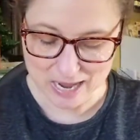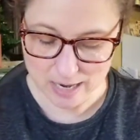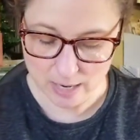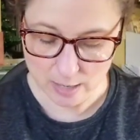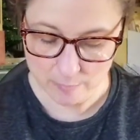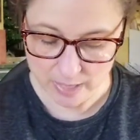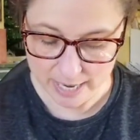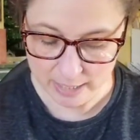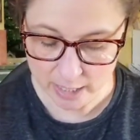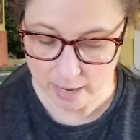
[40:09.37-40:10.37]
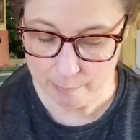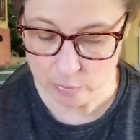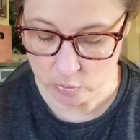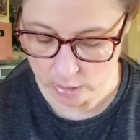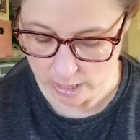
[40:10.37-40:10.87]
a
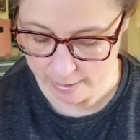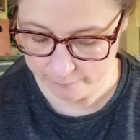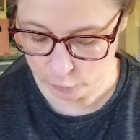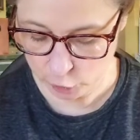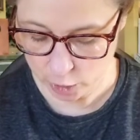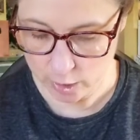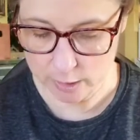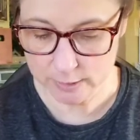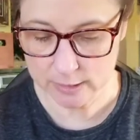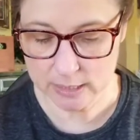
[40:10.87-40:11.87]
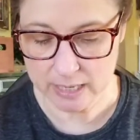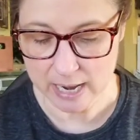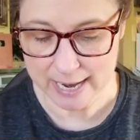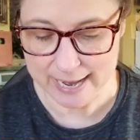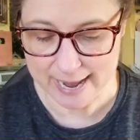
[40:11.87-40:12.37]
couple of charts that
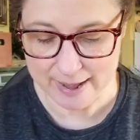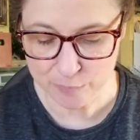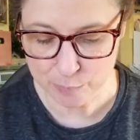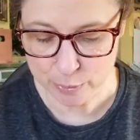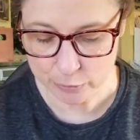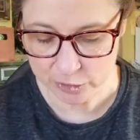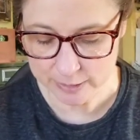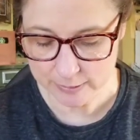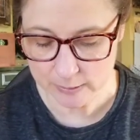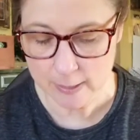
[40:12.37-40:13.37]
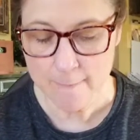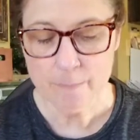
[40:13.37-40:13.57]
I have purchased.